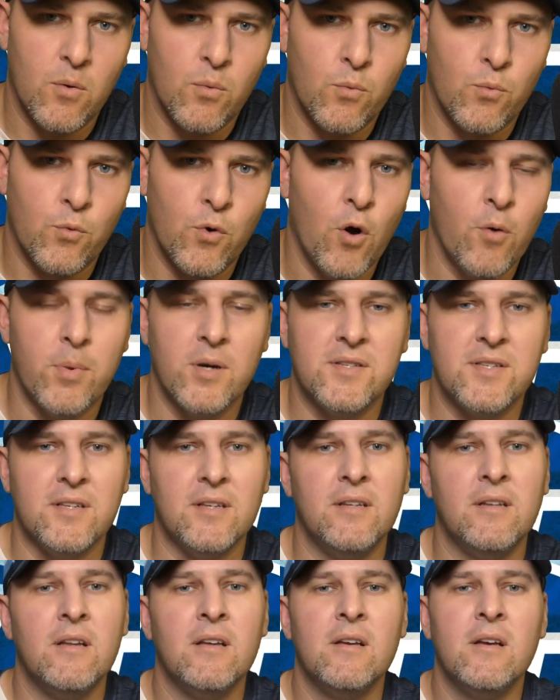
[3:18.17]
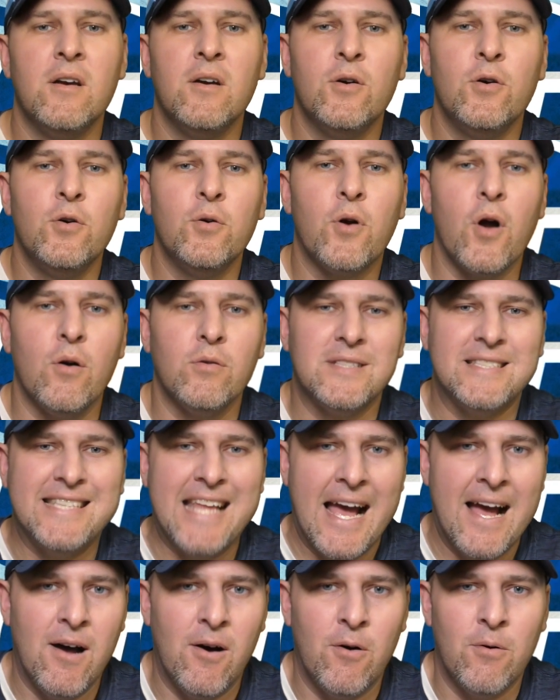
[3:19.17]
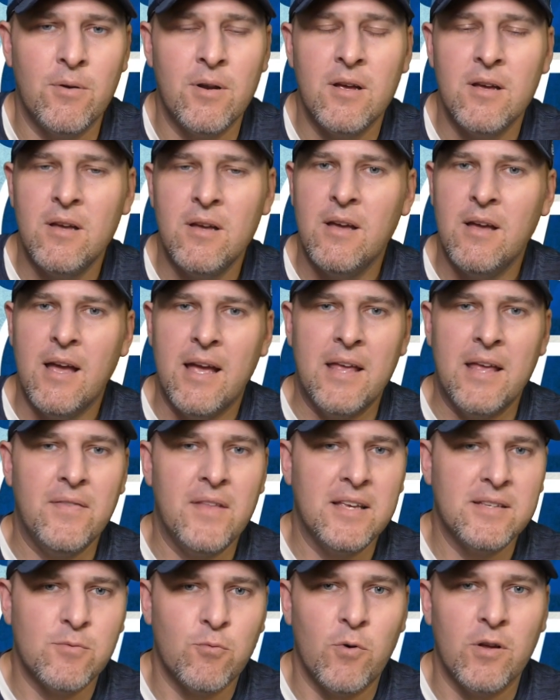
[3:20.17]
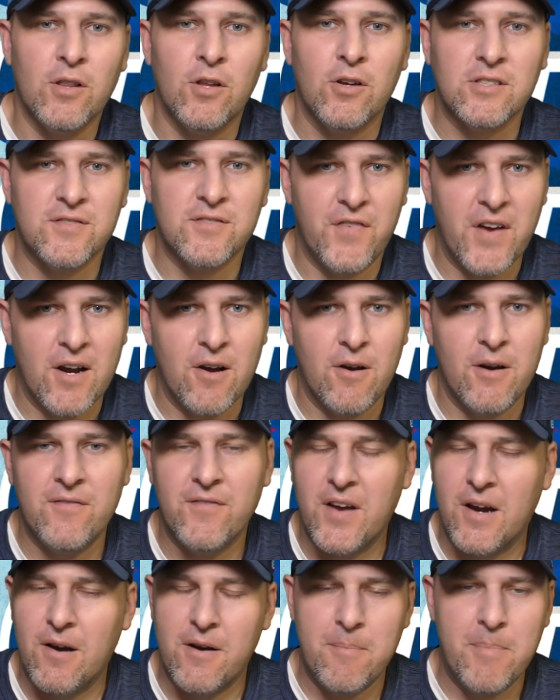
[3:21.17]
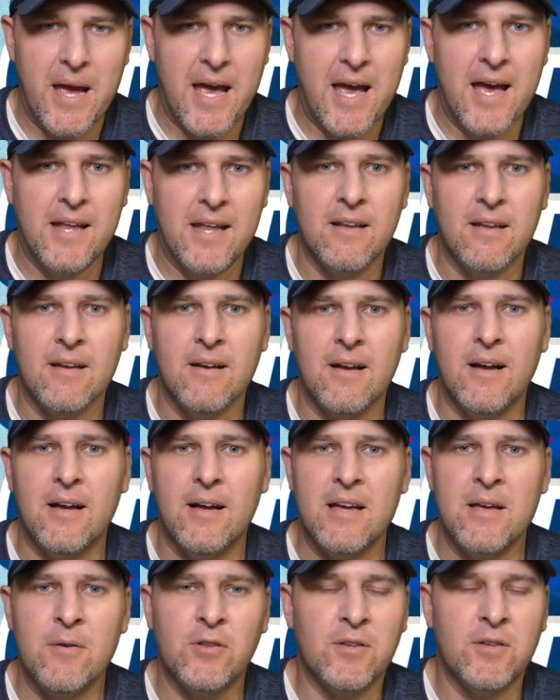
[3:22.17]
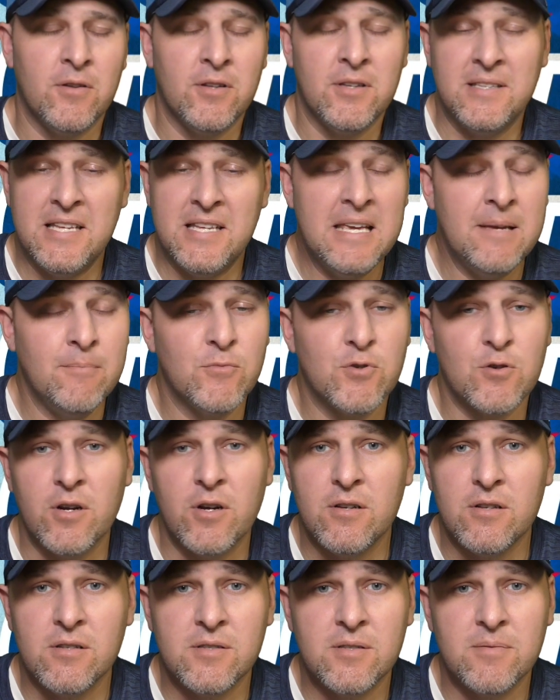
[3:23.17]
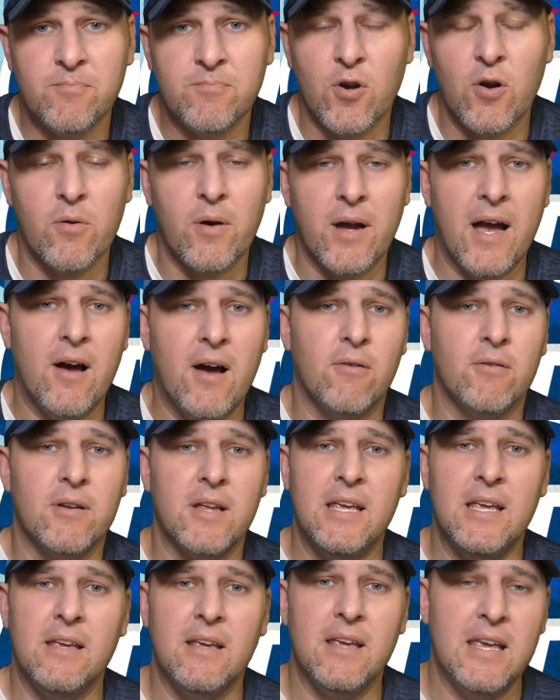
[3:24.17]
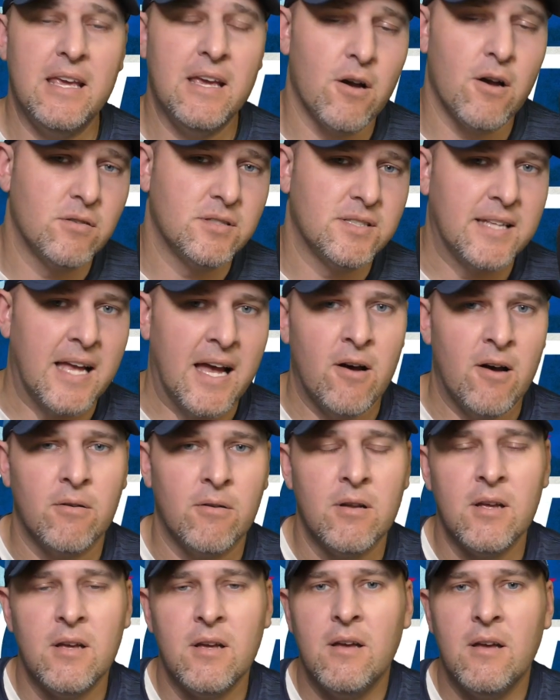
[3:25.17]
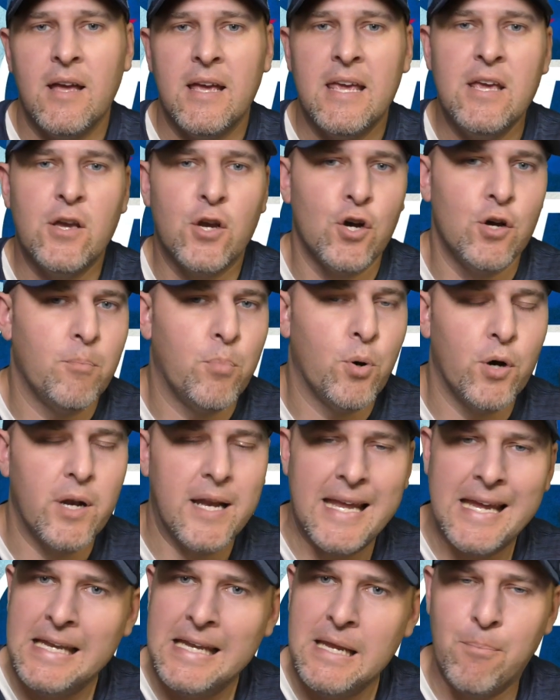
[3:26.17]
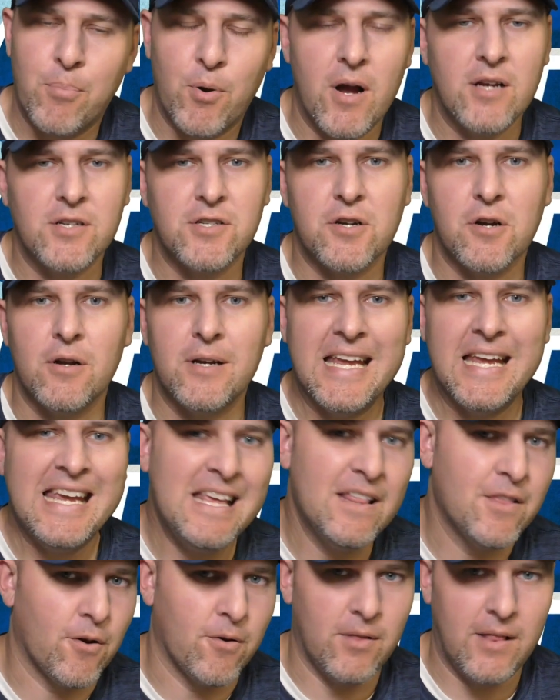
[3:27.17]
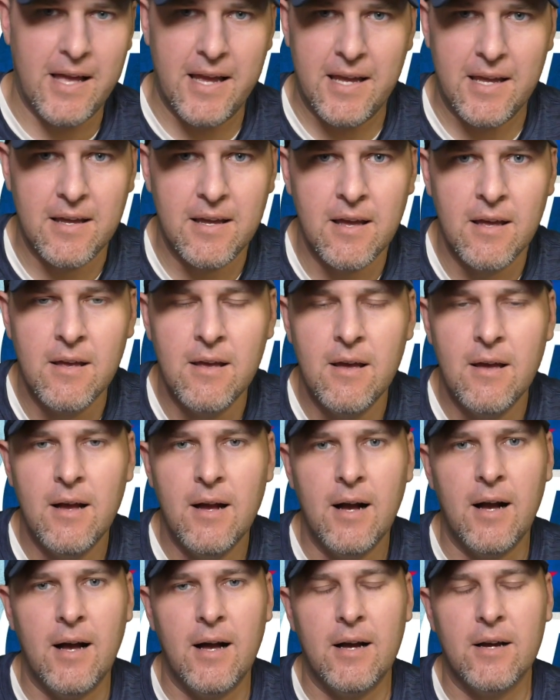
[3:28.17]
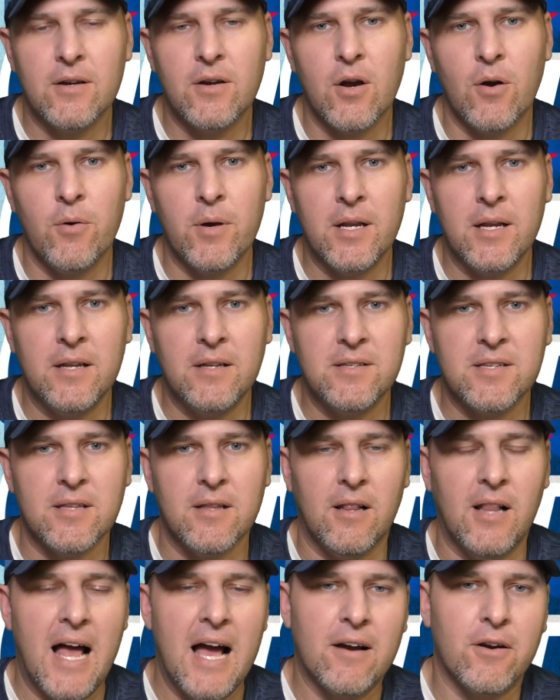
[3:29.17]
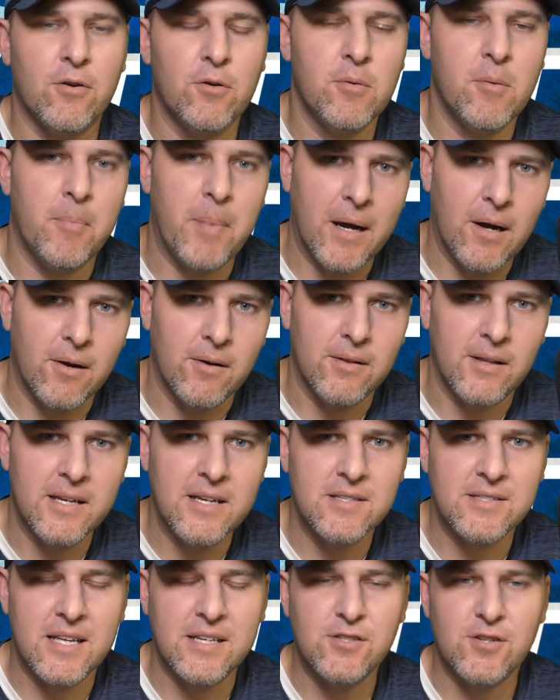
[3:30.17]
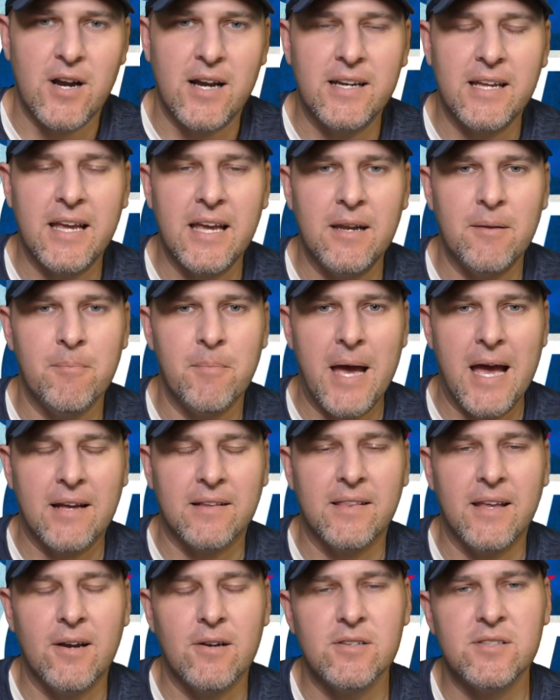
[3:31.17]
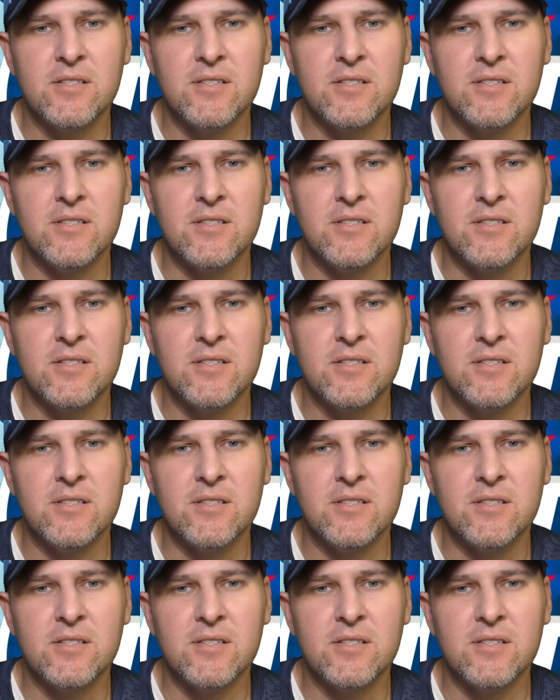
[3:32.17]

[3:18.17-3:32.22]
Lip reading: Roberson, who goes down, and this one looks very, very bad. Team drills broke out. He goes down. He couldn't put any pressure on either leg going into the locker room, apparently, as they tried to get him back there.